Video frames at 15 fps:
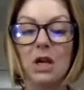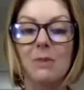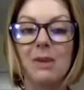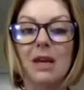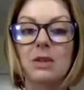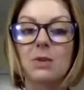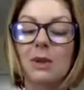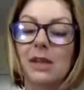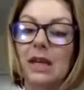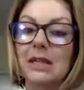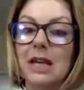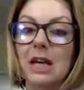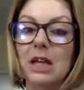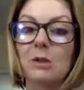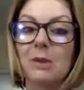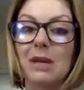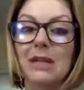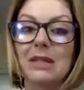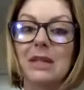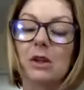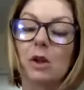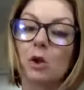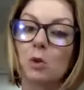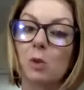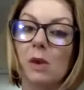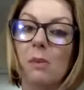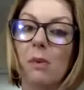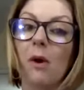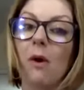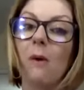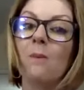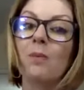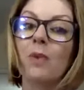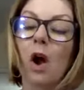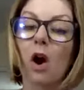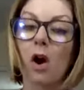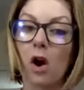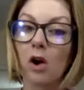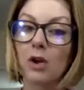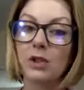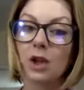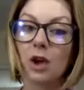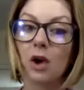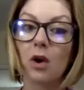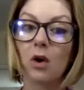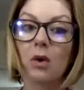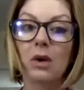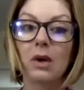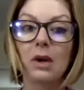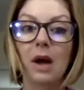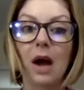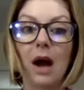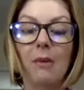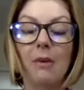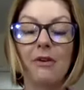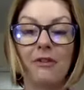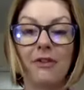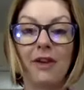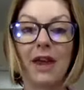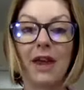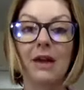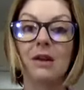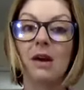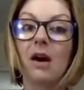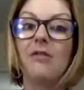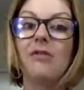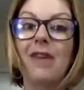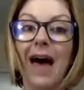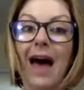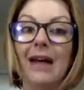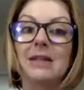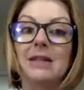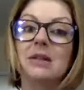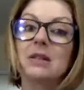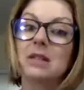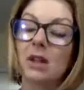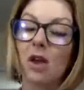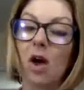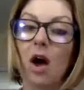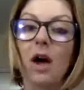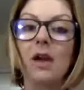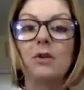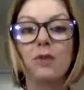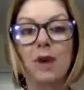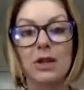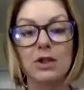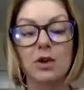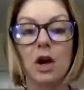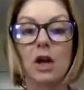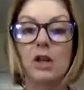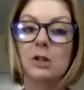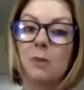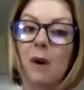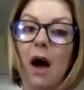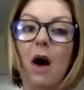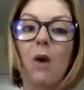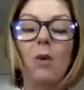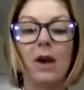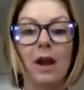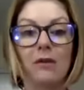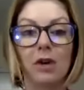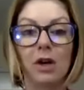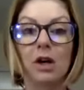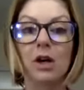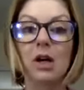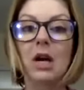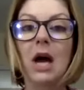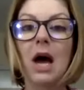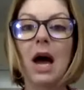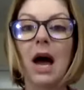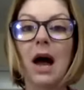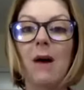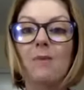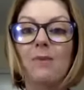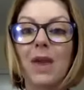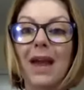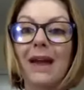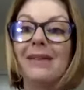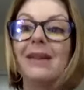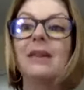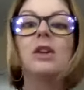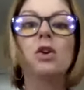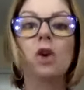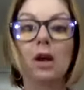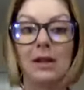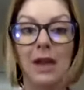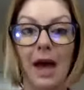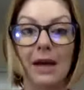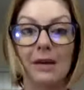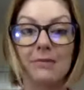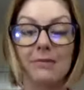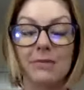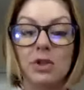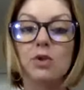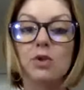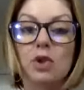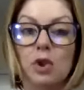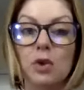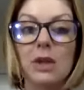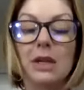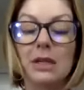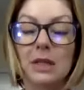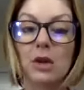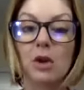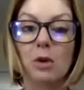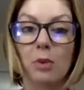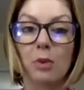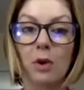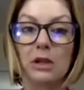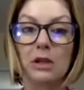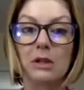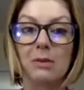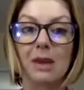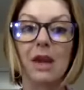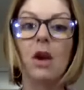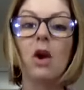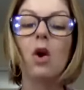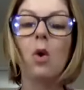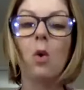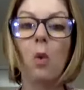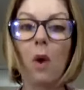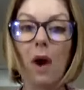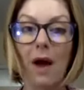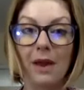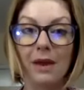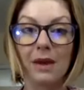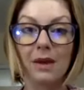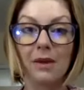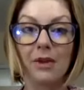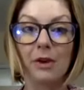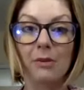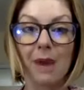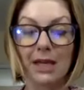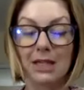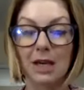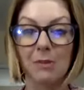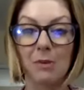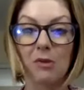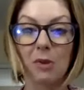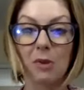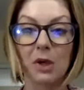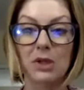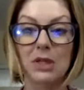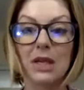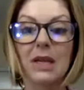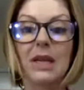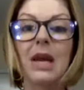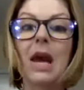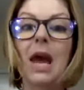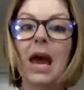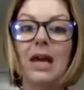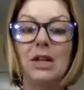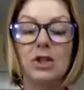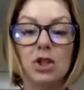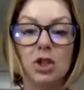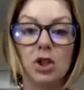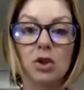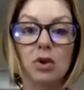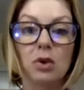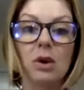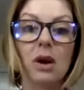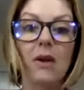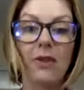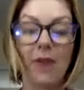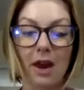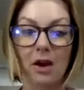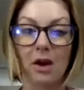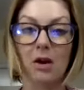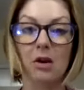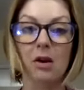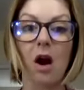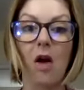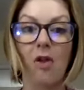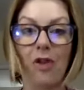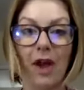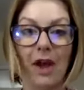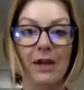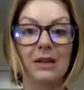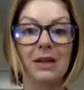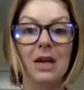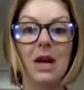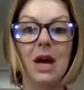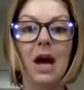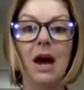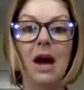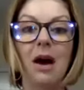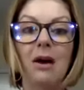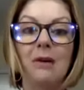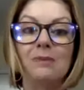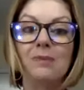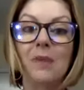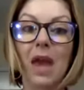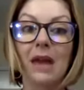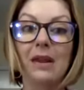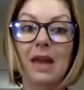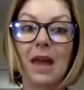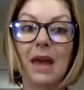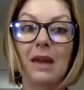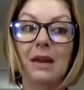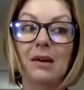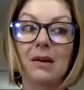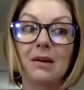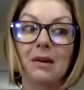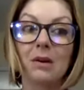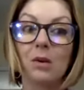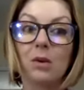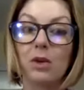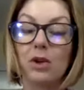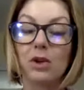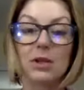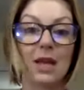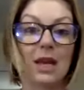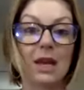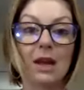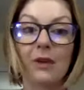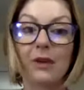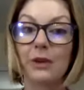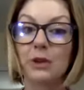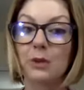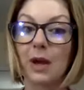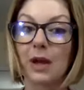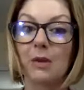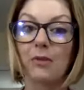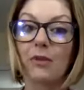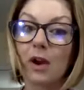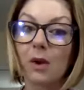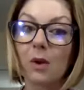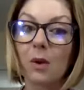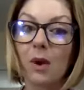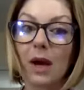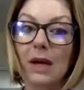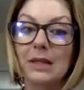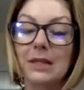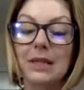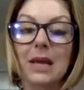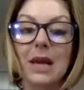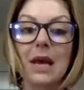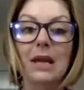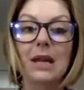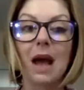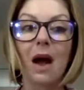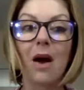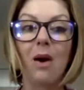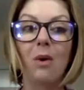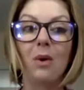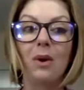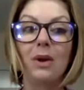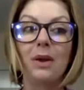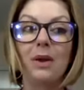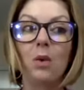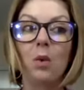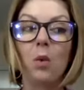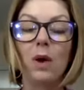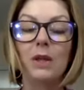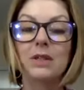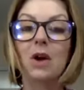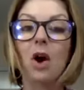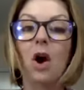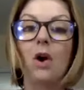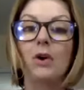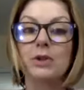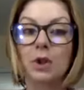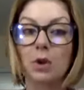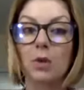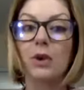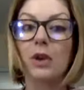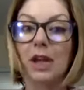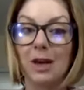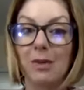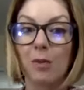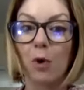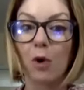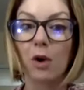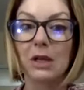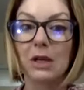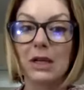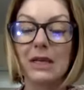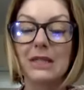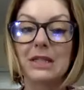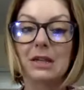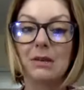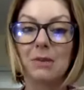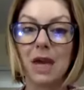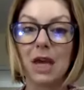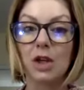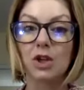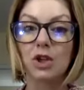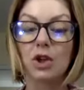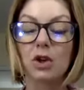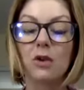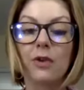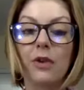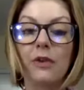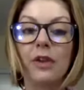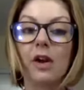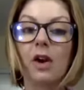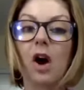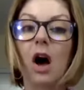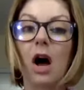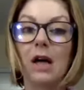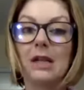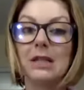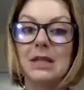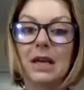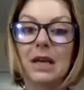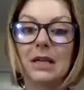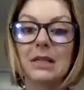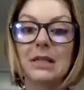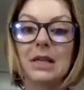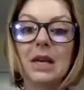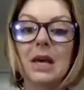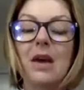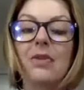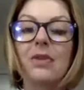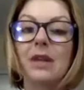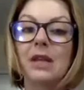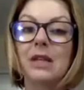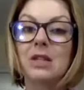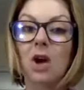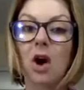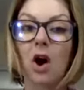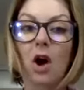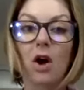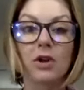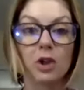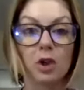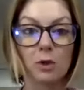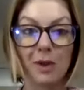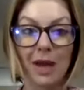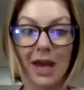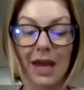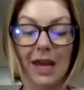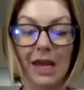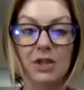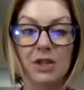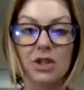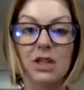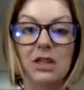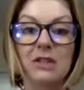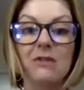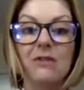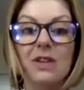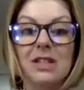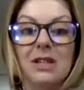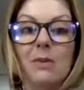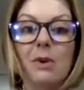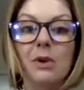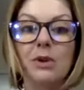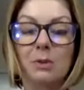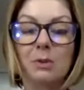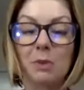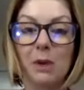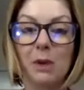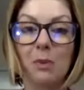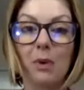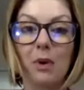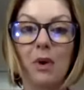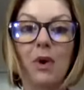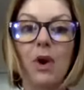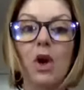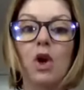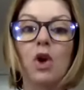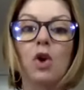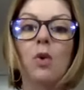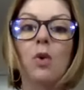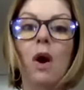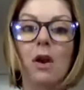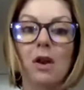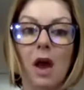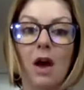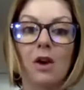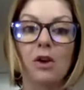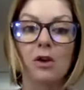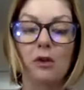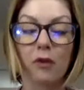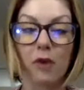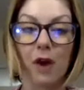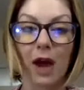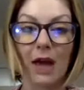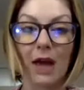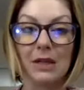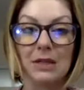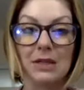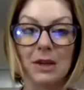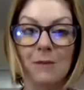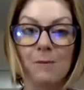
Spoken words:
because what that tells me is that those people are also a fan of that salon, restaurant, spa, whatever, and that they're online. So two things that are important to me: one, they're my type of person, and two, they're online. And then you're sending out those random friend requests. Now, what's also really important is to make sure that the content that is on your page that's visible to people who are not your friend